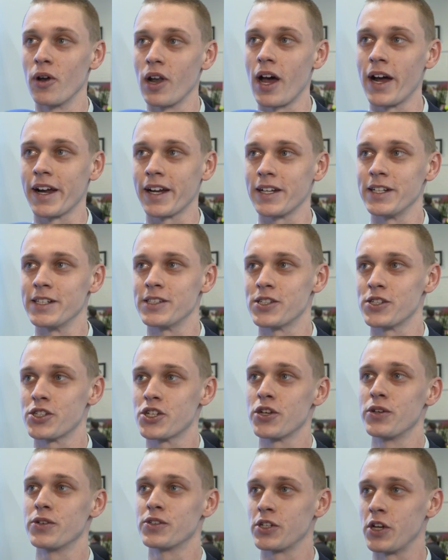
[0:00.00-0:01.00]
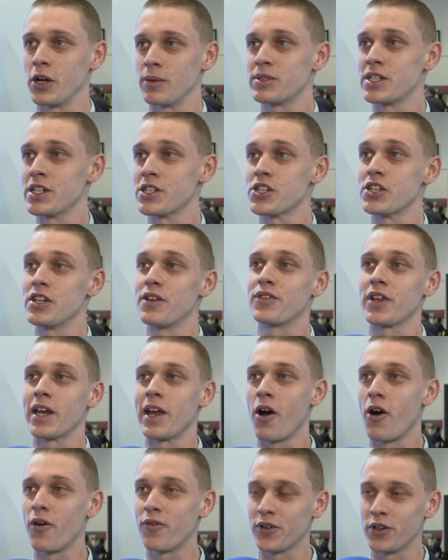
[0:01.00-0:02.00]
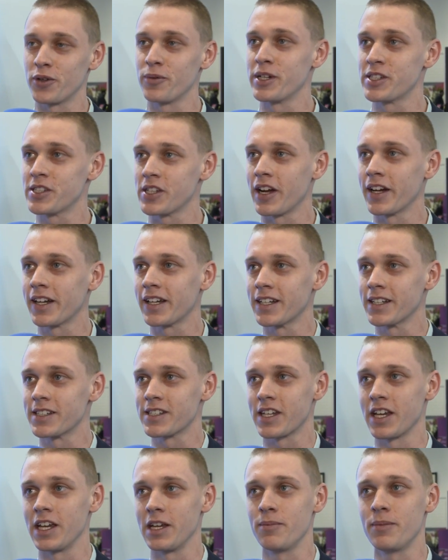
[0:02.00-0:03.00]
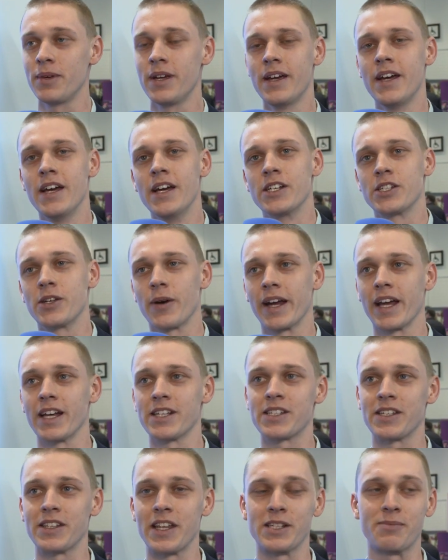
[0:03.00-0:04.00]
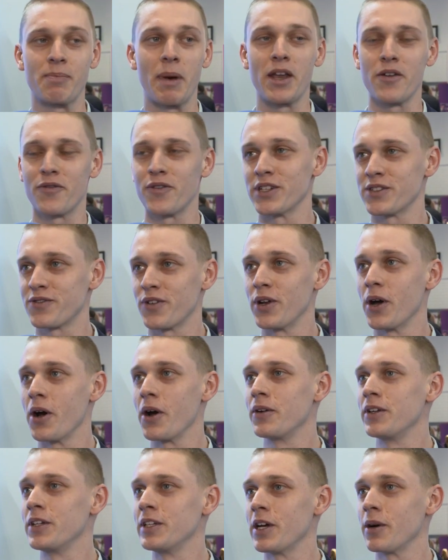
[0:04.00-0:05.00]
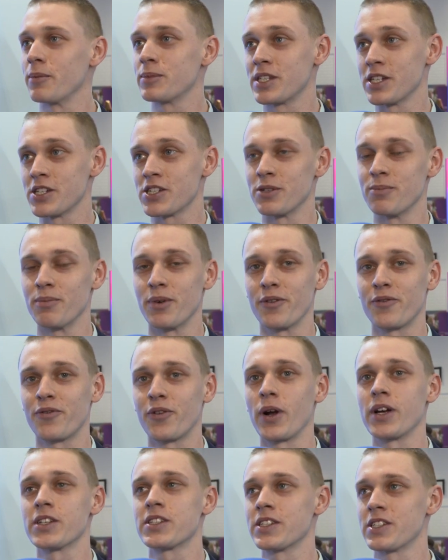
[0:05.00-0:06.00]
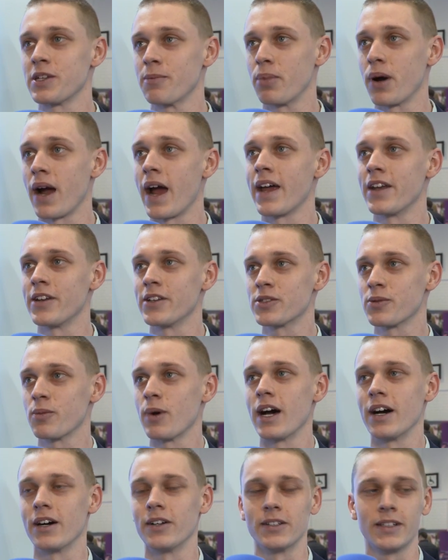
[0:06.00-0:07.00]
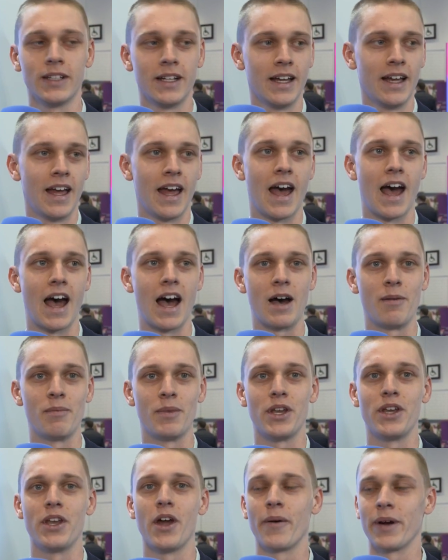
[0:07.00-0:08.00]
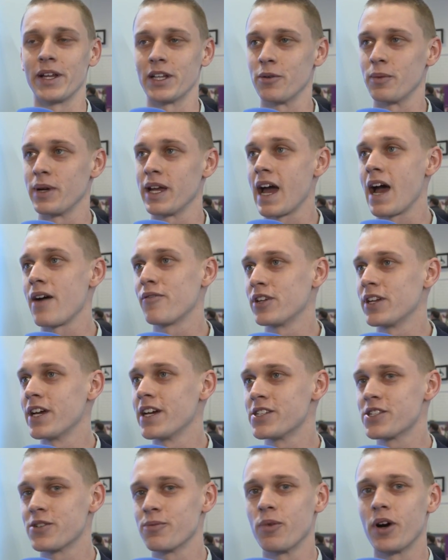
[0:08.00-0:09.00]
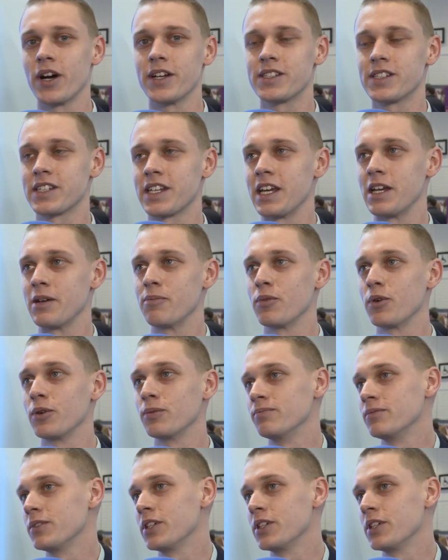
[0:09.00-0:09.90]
likely to choose an optician if they offered a recycling scheme. So I guess there's benefits for not only the optician but for us as a brand as well, knowing that we have a nationwide scheme will